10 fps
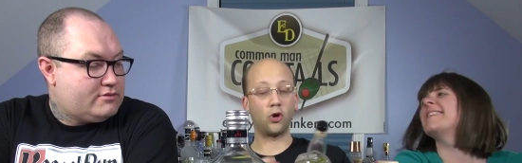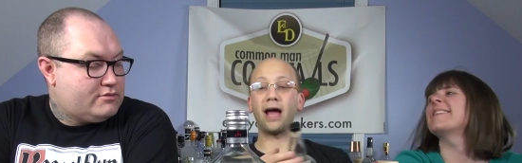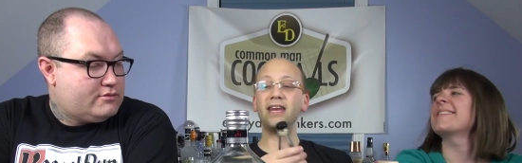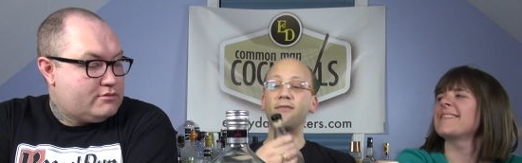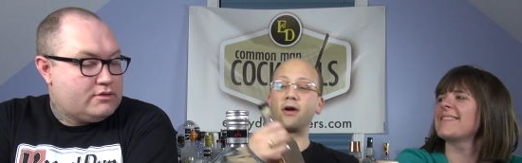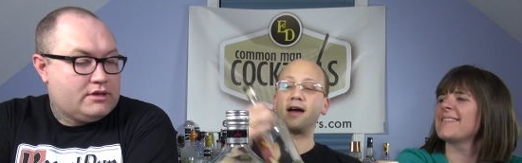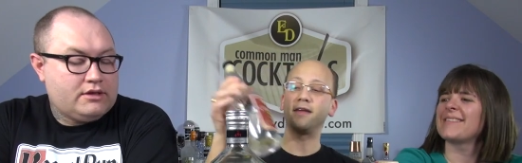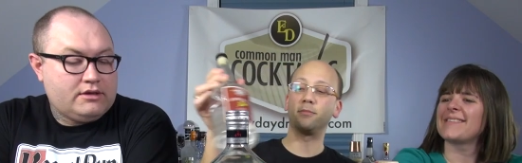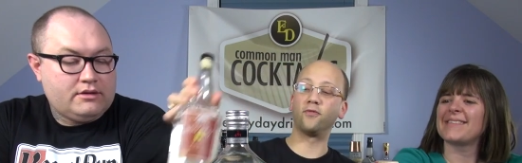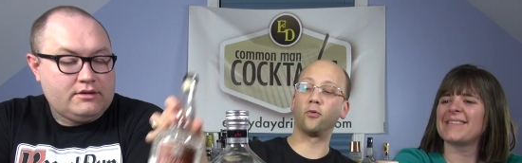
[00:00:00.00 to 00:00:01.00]
Speaker 1: so I never had
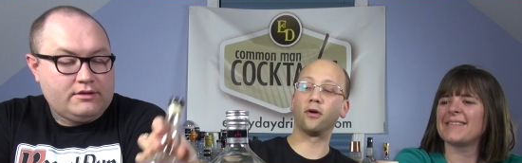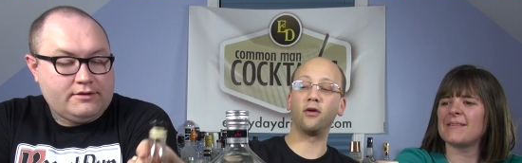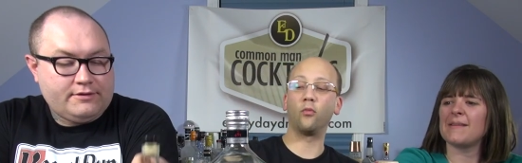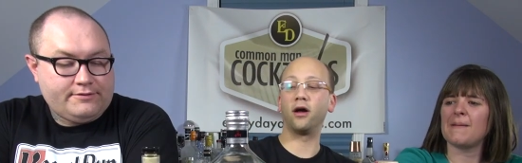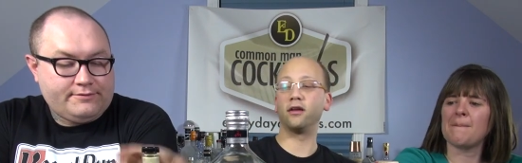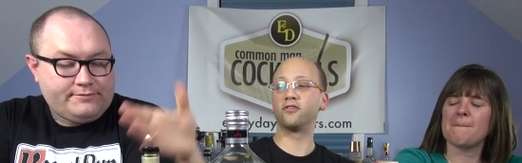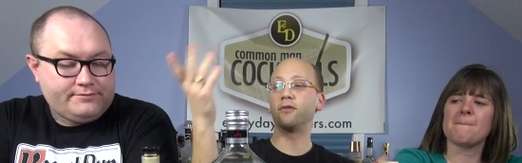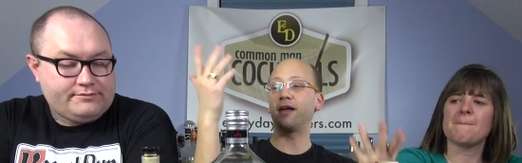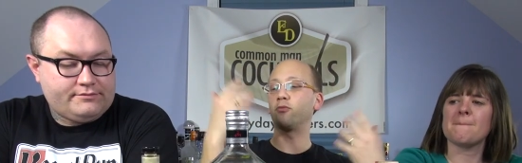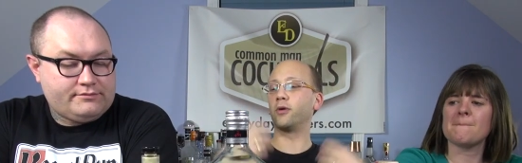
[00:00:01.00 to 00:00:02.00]
that before, and it won. So
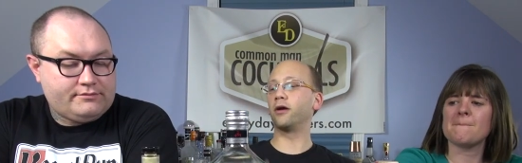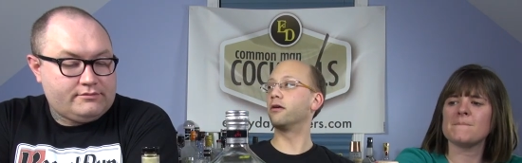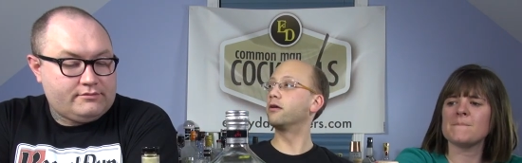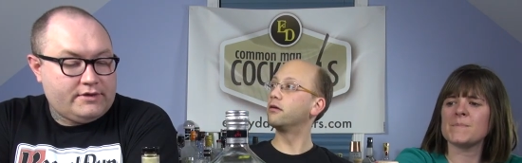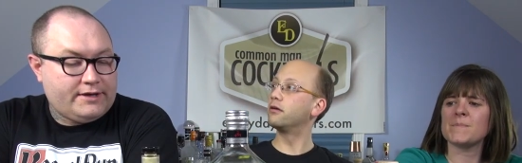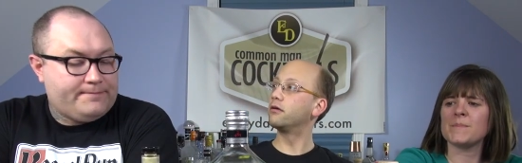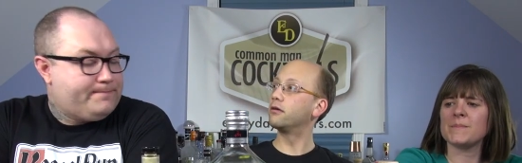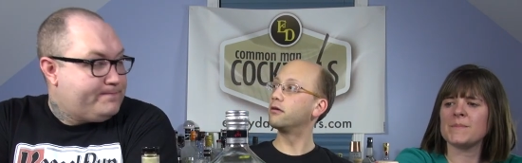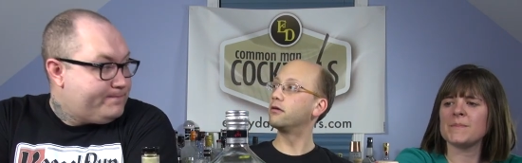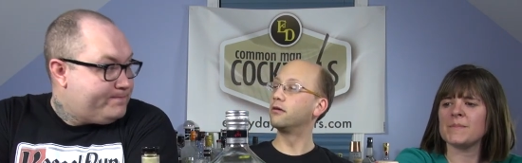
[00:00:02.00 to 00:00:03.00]
that's weird. Yep.
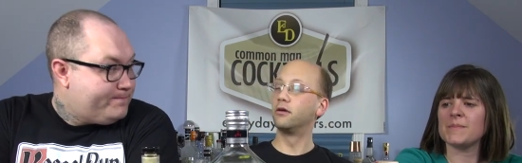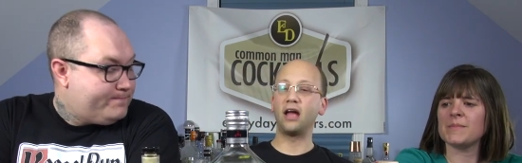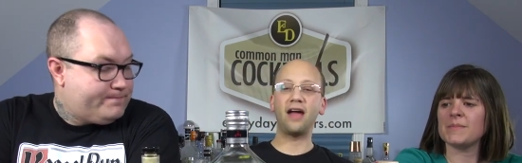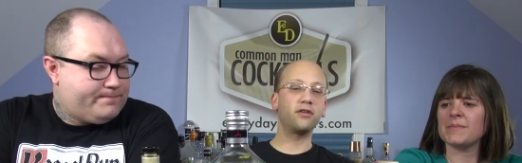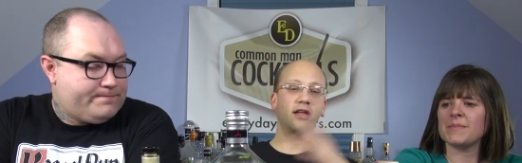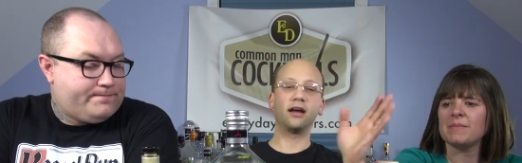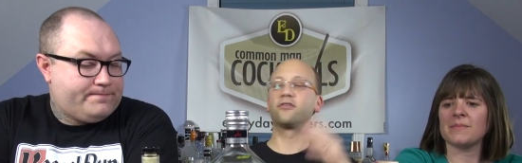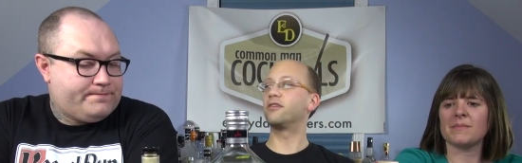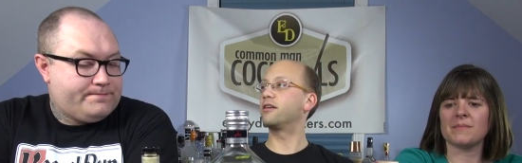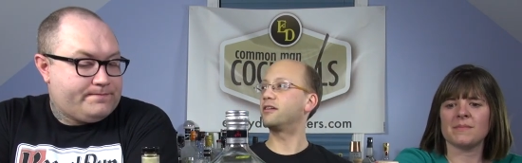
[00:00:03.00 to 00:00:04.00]
Everything
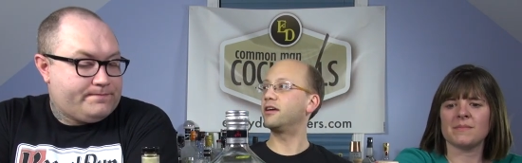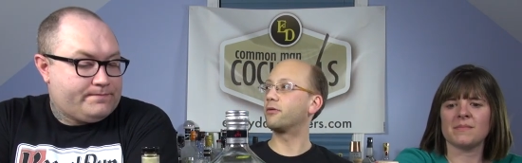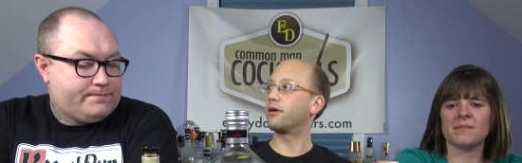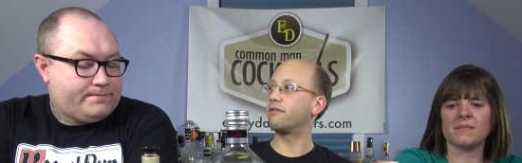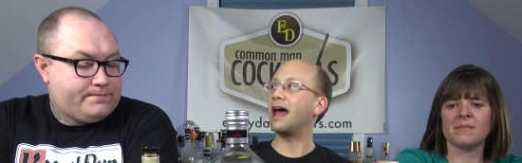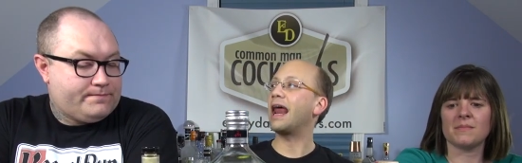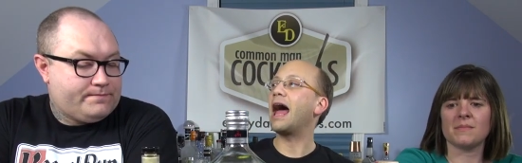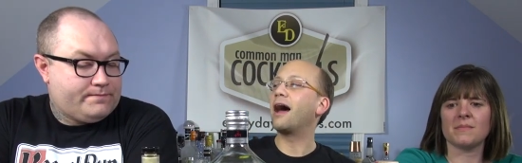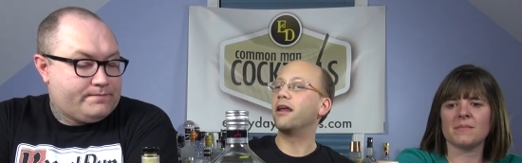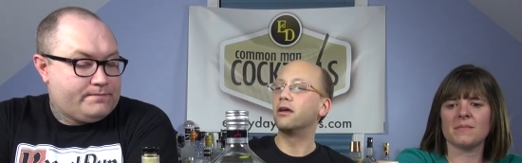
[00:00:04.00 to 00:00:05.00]
else in the tequila one I've had
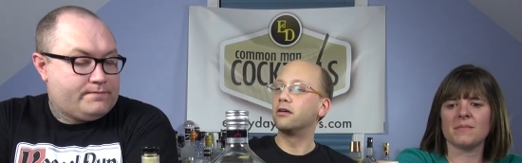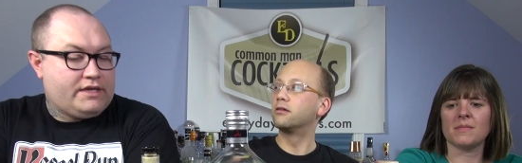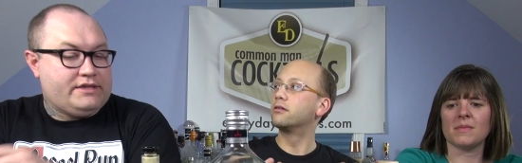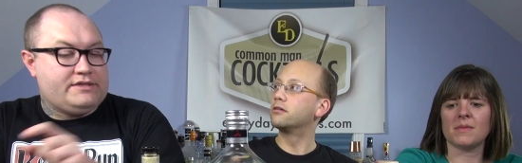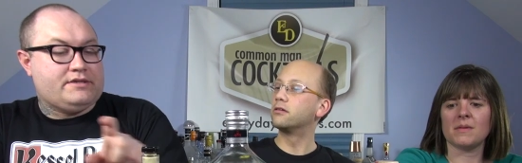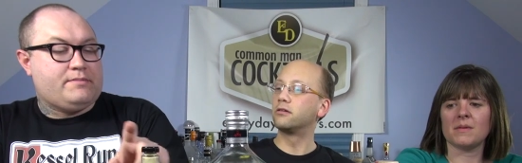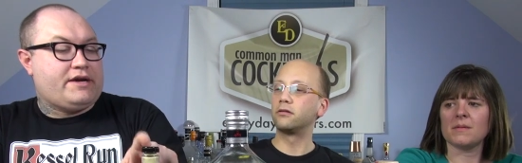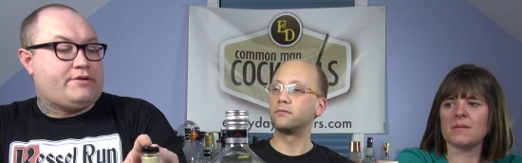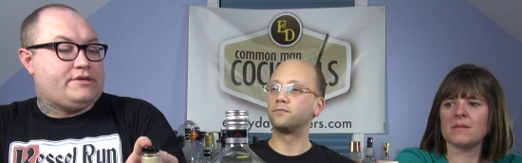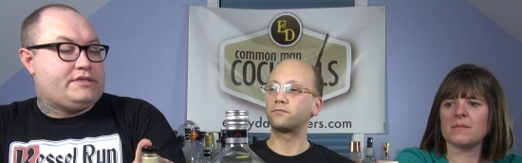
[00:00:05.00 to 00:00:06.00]
had.
Speaker 2: And this is a
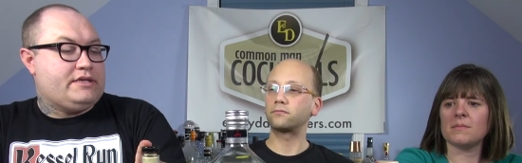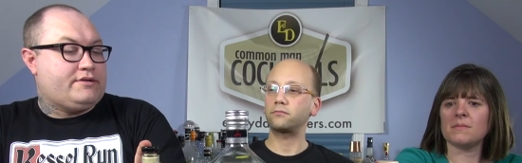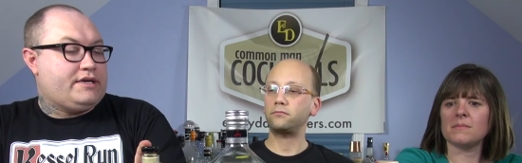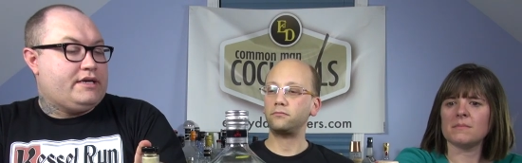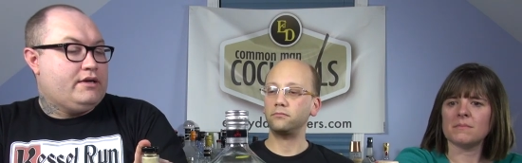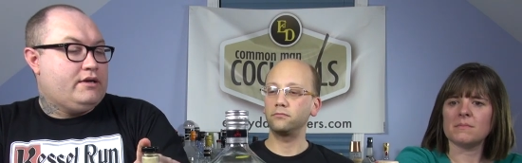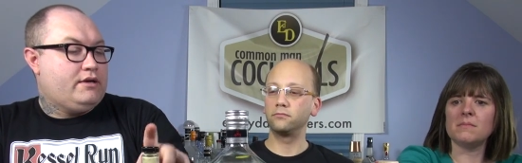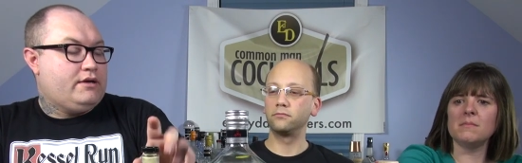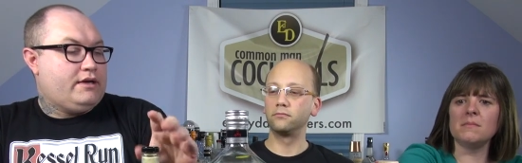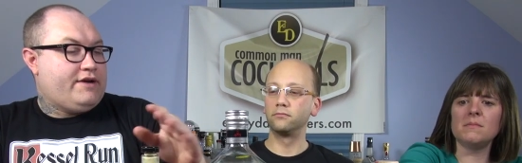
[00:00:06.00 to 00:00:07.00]
micro distillery.
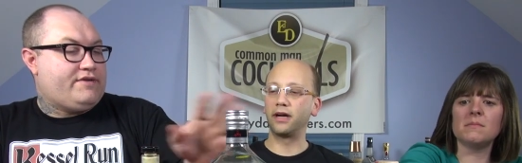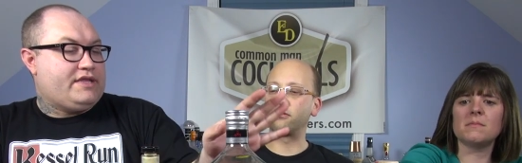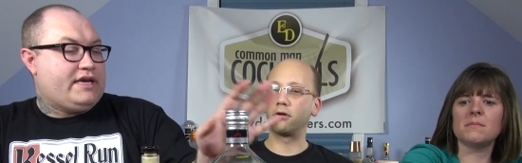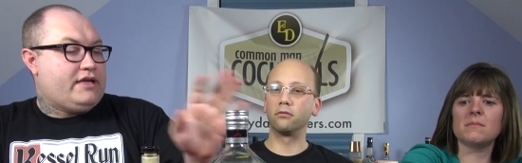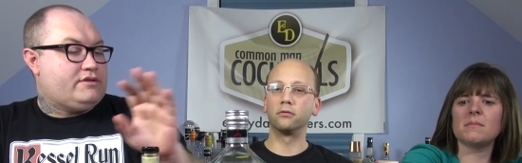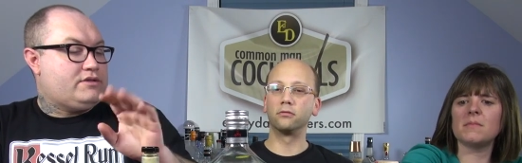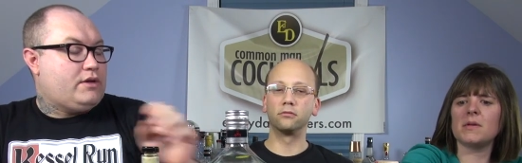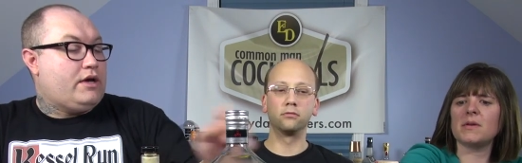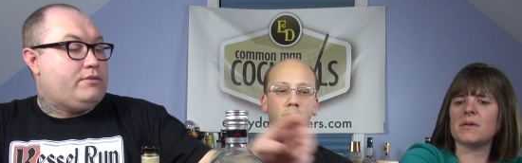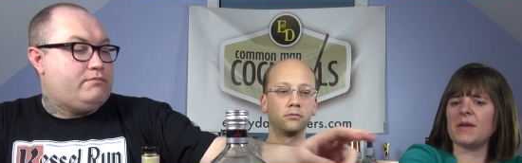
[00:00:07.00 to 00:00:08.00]
Everything else,
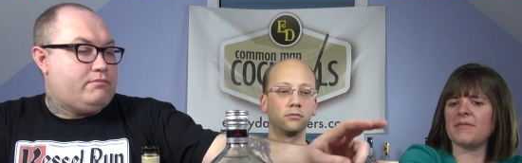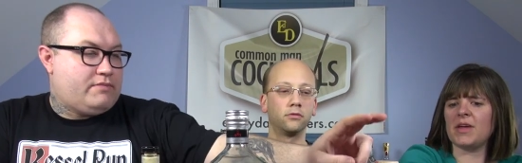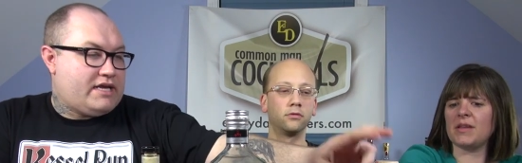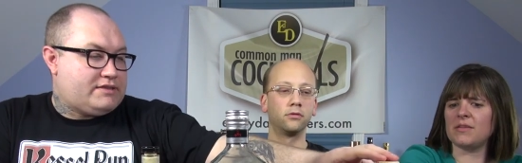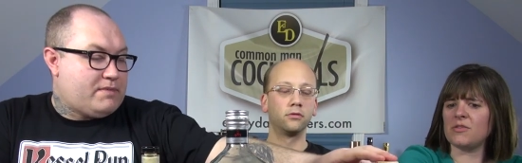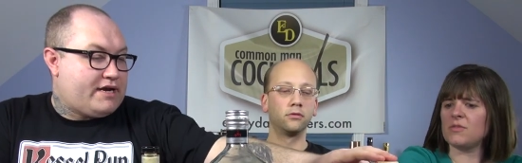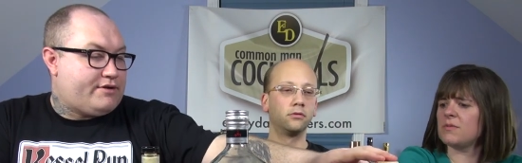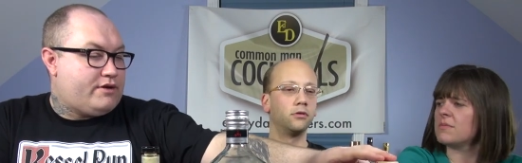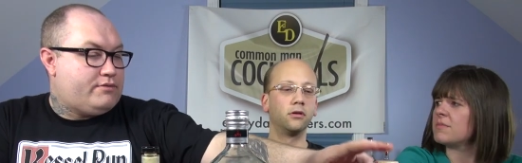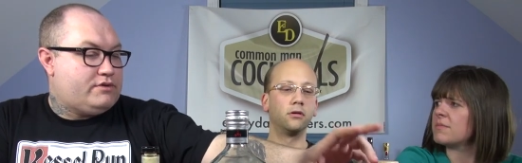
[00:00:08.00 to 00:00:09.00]
oh, that, that's
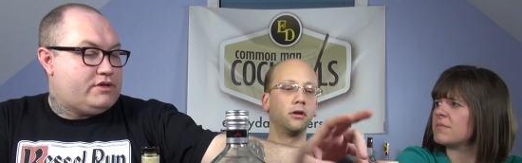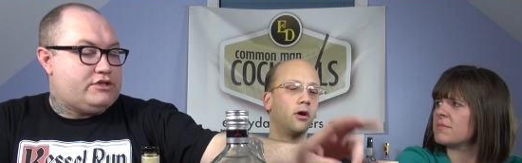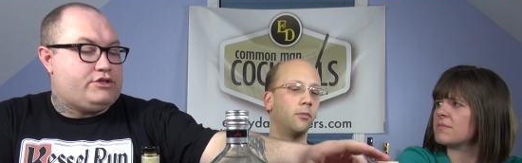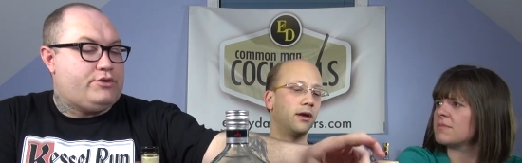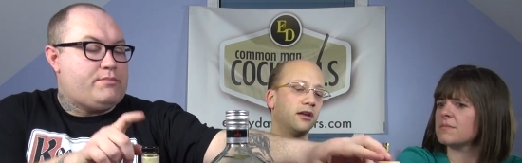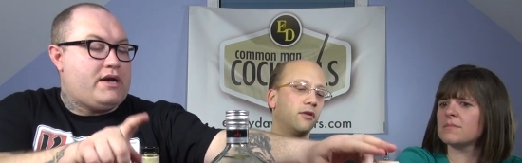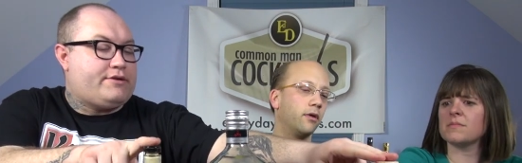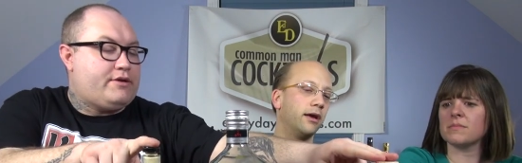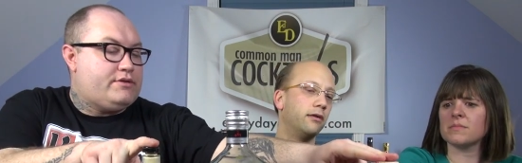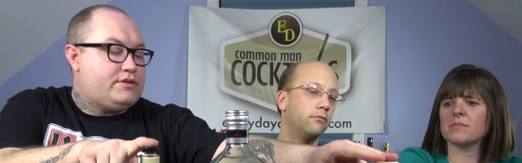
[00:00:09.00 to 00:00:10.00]
micro. No, these two are
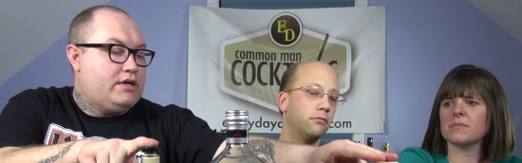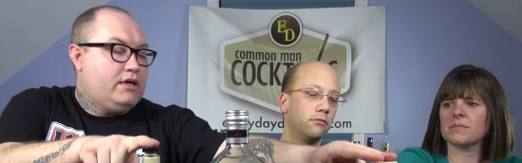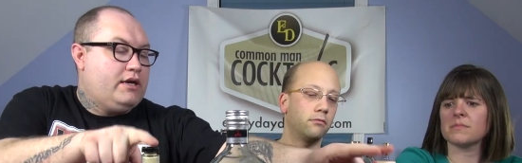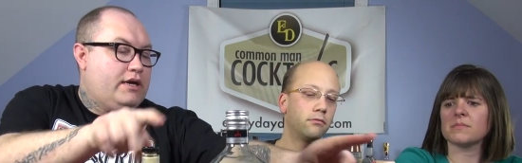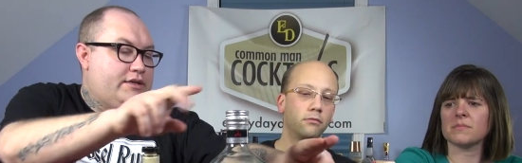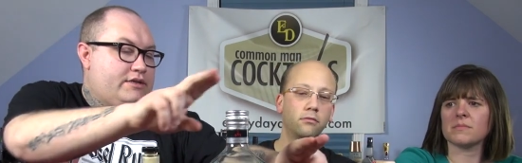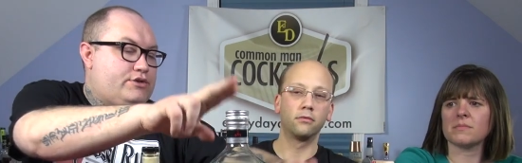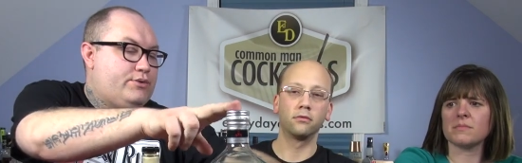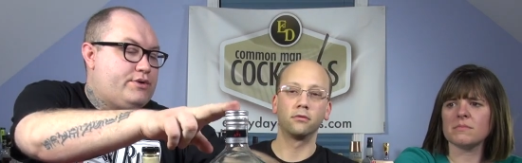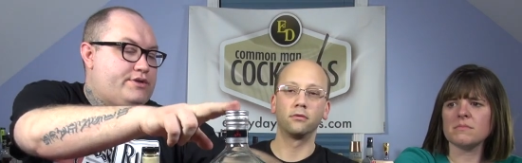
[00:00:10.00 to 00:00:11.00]
micros, and these
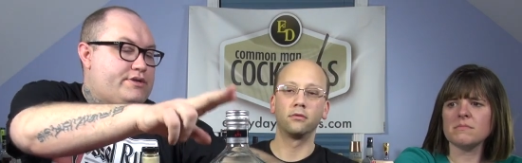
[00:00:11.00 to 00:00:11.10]
two are